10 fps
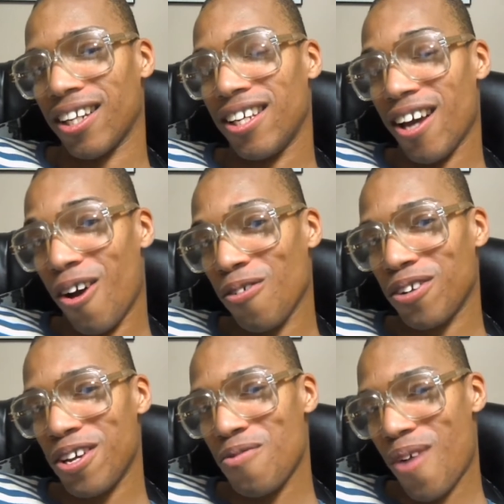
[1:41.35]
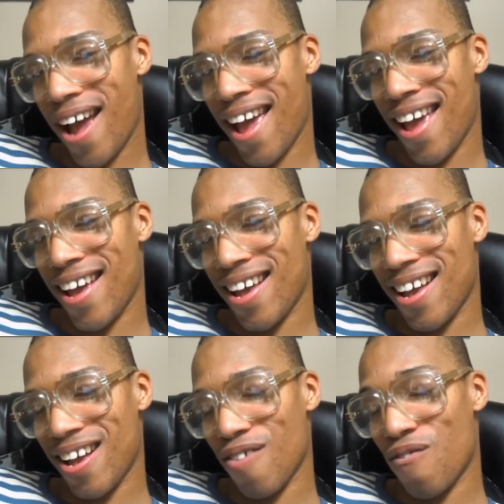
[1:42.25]
The only way,
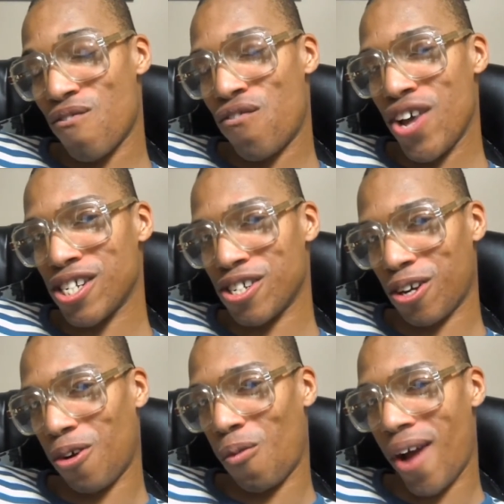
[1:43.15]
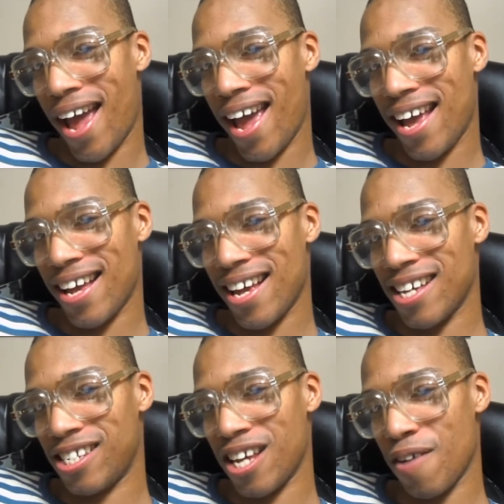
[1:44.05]
physical way,
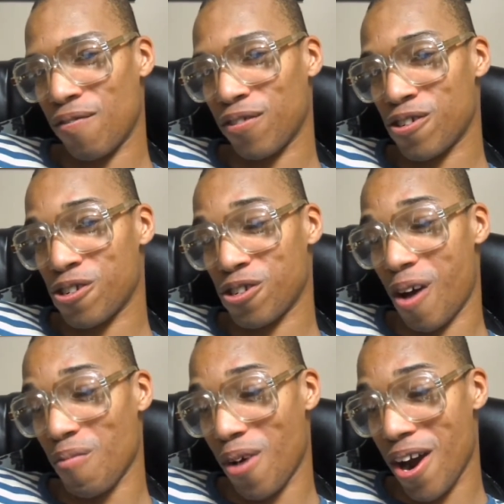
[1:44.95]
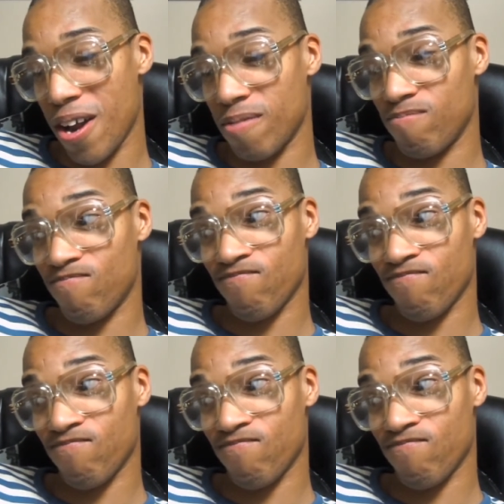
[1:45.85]
is if someone